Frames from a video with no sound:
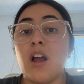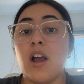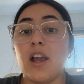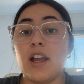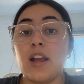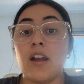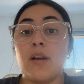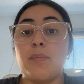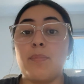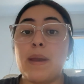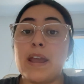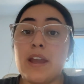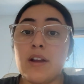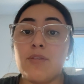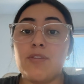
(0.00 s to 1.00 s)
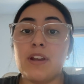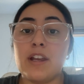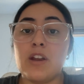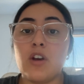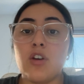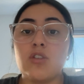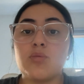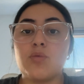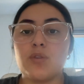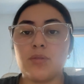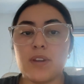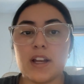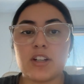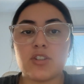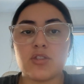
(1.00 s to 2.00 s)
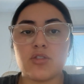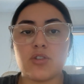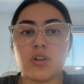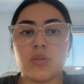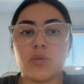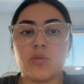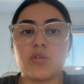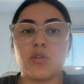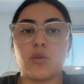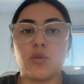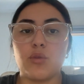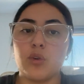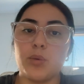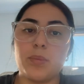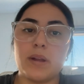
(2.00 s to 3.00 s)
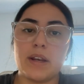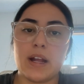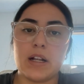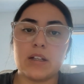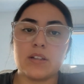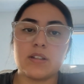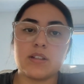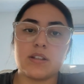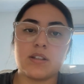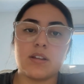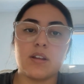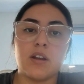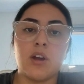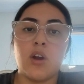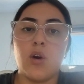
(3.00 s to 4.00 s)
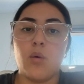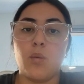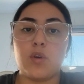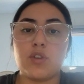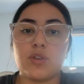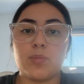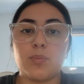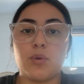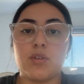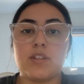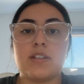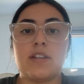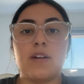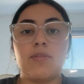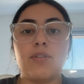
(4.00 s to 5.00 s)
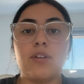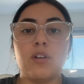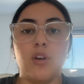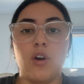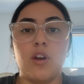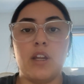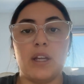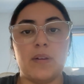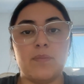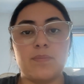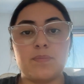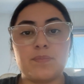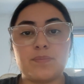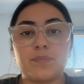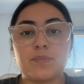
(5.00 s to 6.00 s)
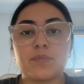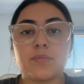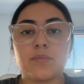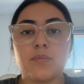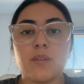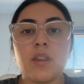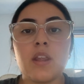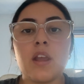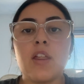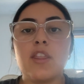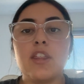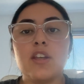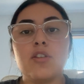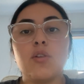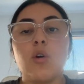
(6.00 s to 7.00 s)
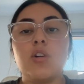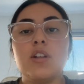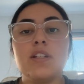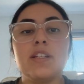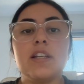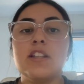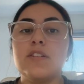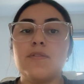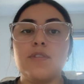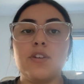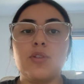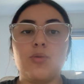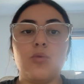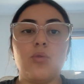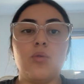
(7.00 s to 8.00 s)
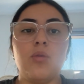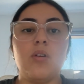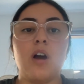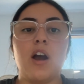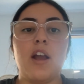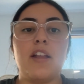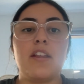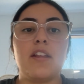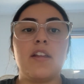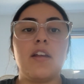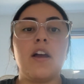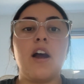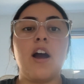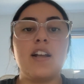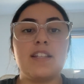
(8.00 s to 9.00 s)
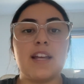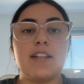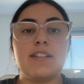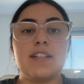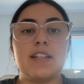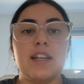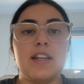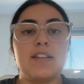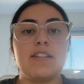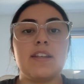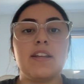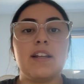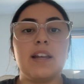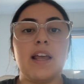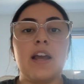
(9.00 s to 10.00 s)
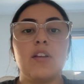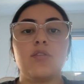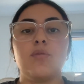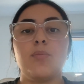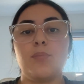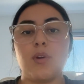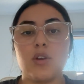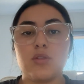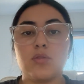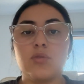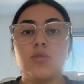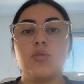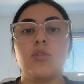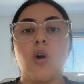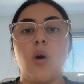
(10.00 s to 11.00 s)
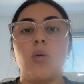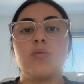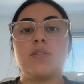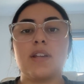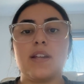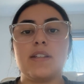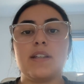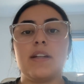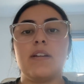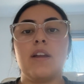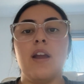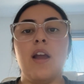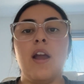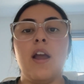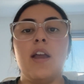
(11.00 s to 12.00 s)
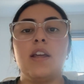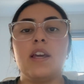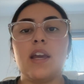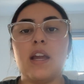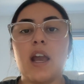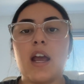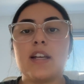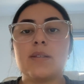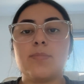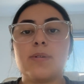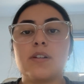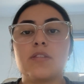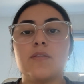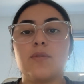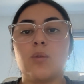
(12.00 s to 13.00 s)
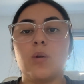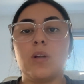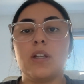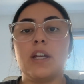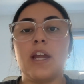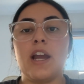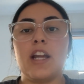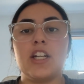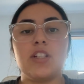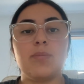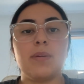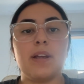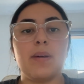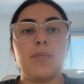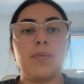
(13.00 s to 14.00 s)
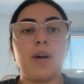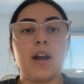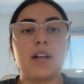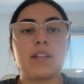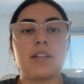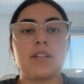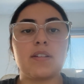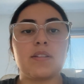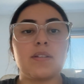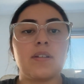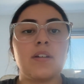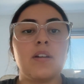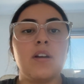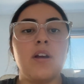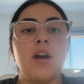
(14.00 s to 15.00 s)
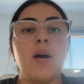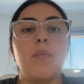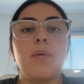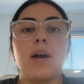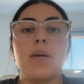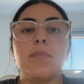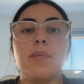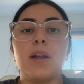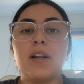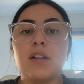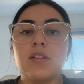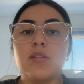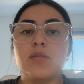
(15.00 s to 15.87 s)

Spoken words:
peer videos, reflection journals, or group analysis, which supports different learning. This honors individual identities and allows for personal goal setting, Key aspects of quality HPE practice. By embedding the